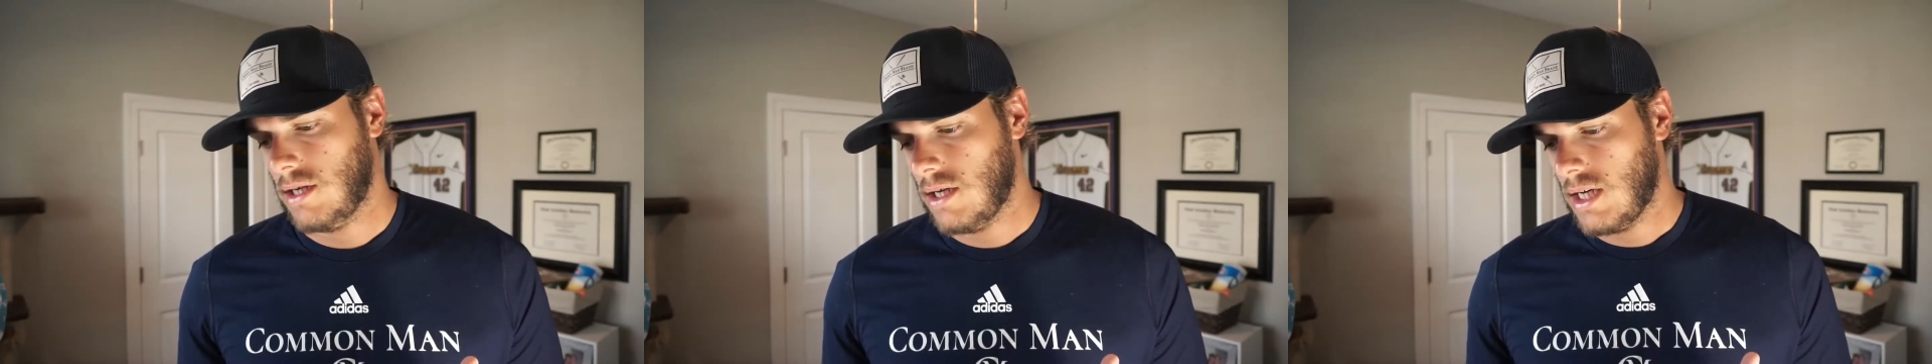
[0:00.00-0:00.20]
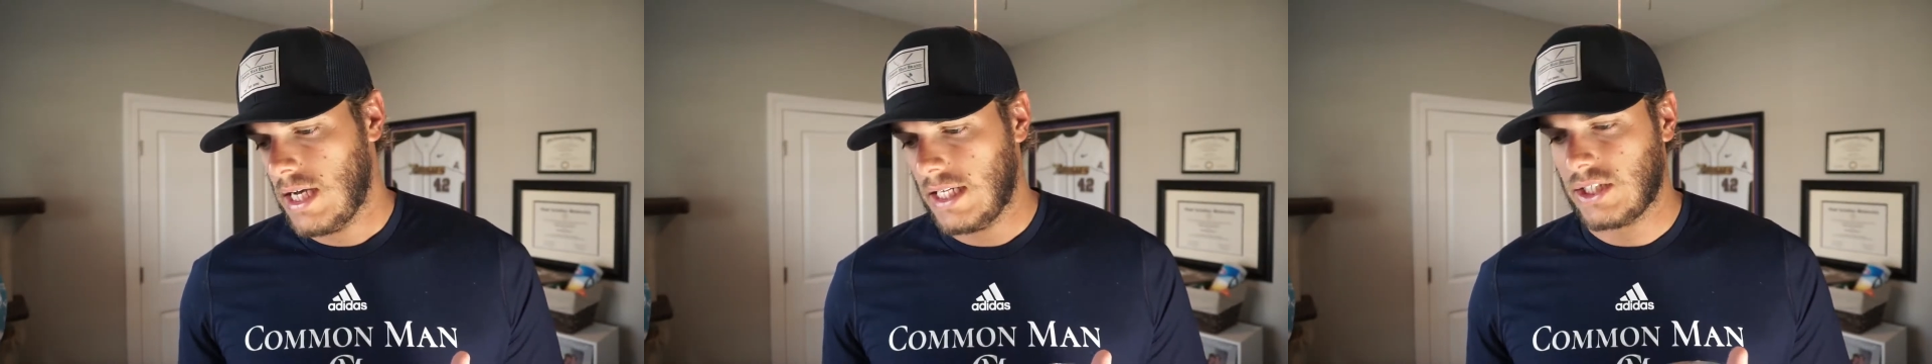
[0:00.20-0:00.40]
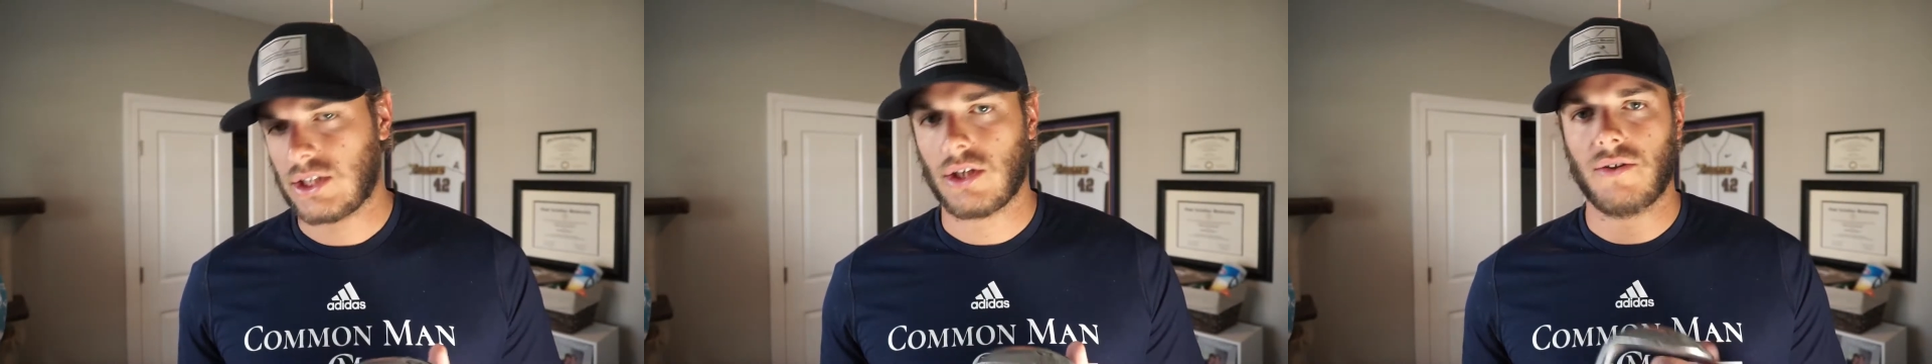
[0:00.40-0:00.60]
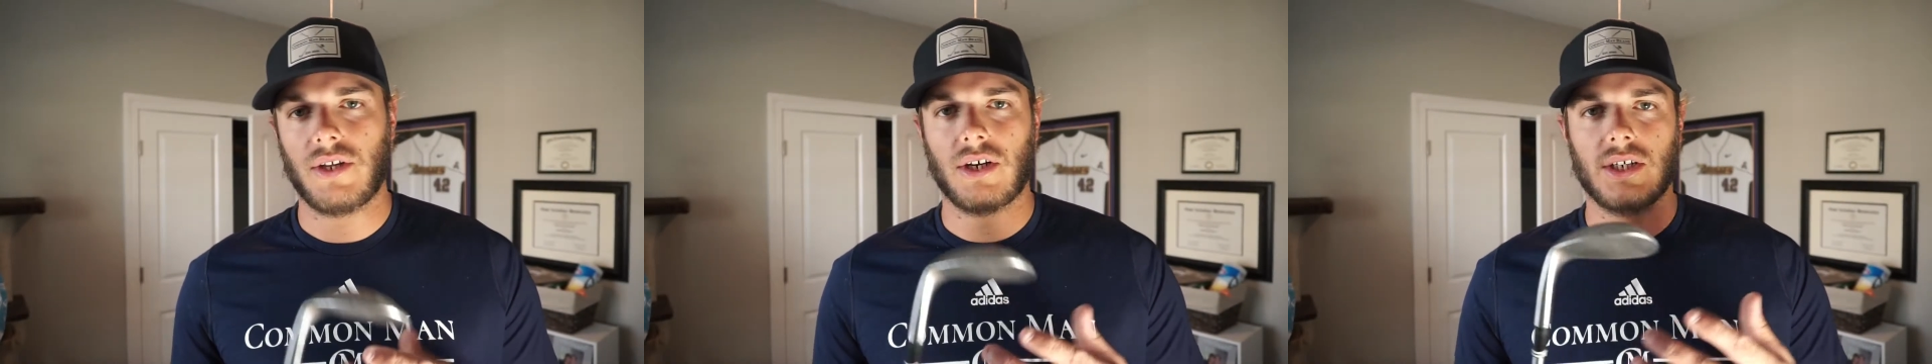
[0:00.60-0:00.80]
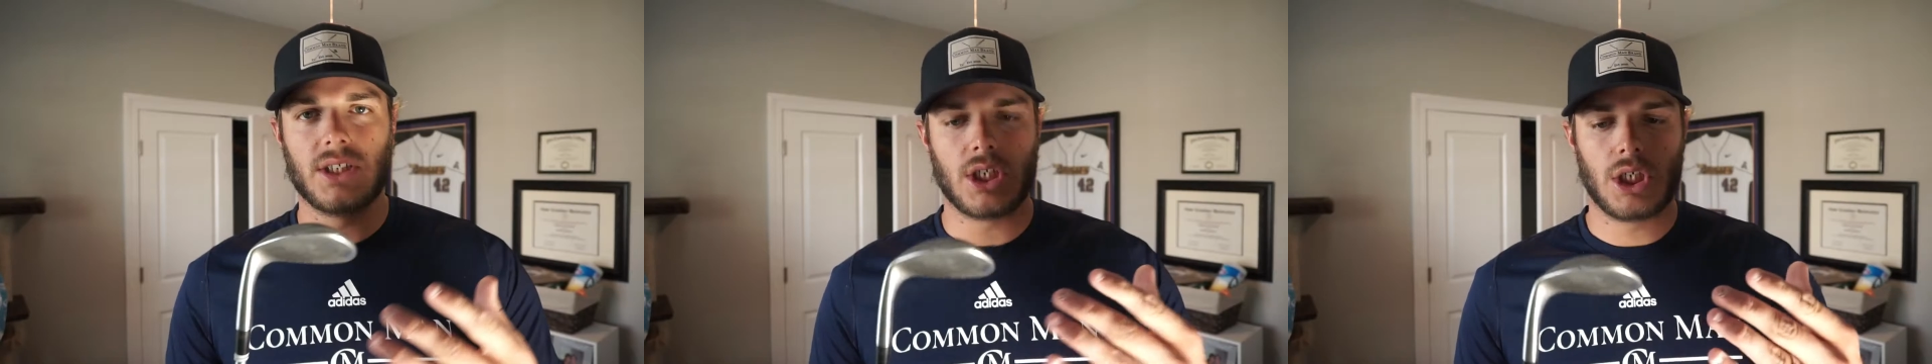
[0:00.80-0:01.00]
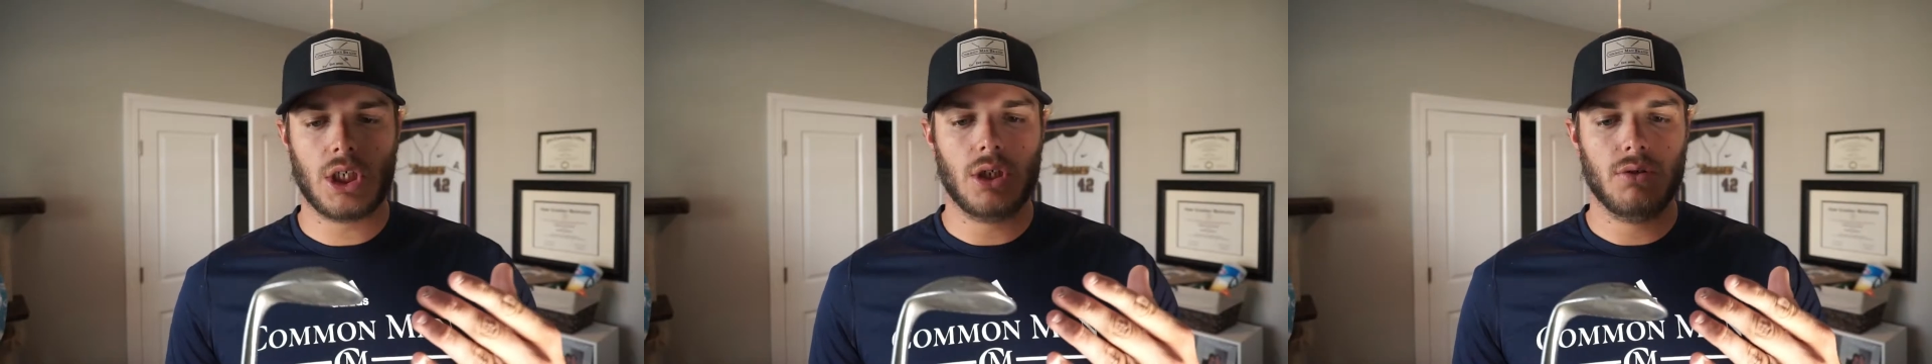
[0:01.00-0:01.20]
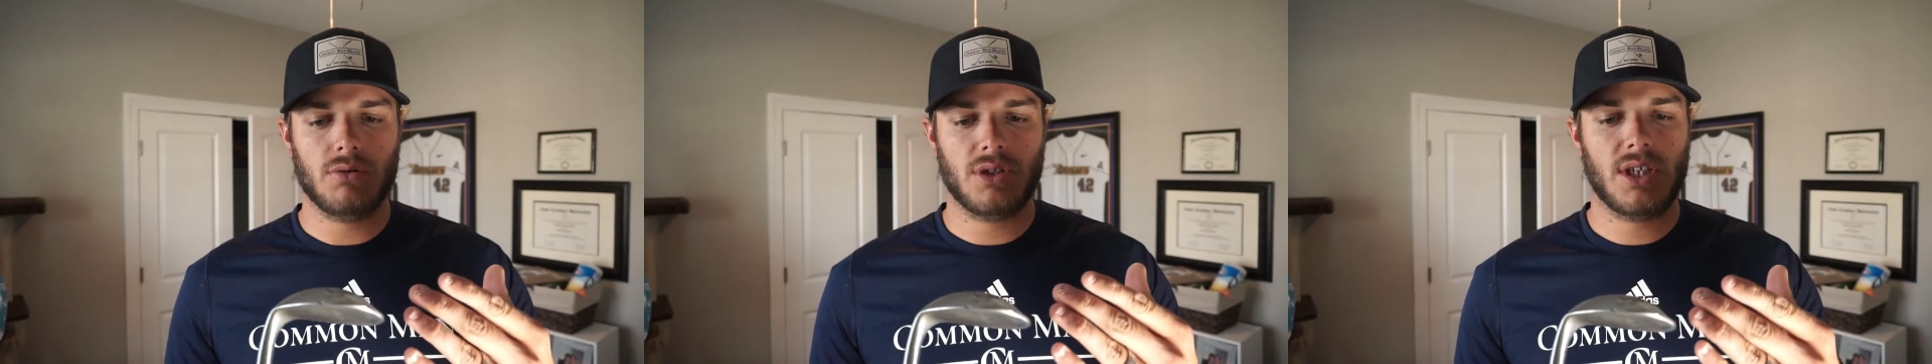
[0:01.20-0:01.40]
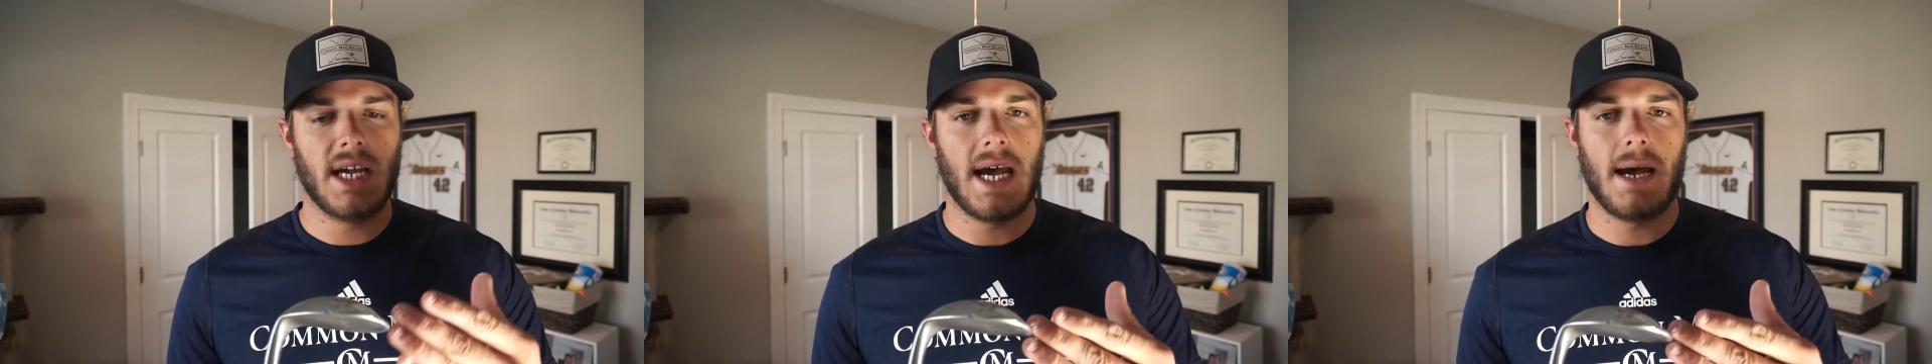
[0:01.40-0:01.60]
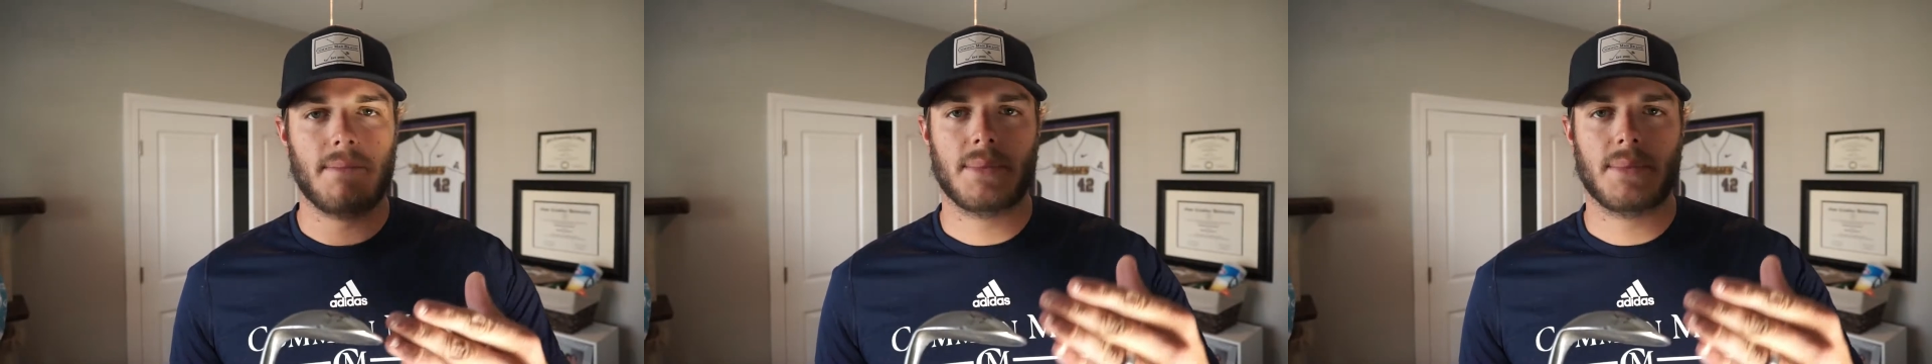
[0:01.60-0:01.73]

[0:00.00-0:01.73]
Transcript: and so there is a huge gap